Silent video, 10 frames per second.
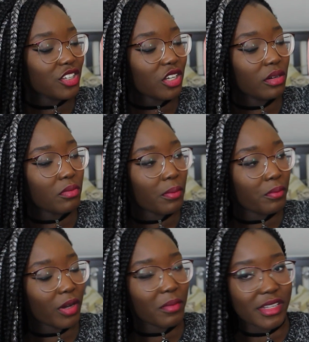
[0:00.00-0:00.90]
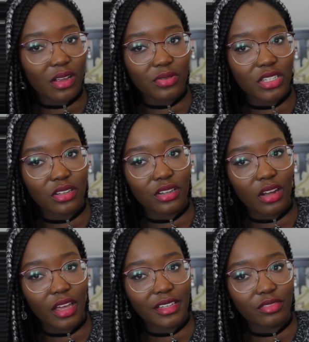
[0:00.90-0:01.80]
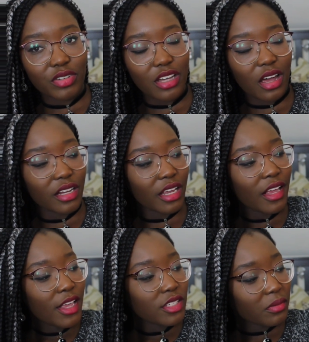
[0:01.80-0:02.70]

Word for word: I just couldn't bring myself to like return it.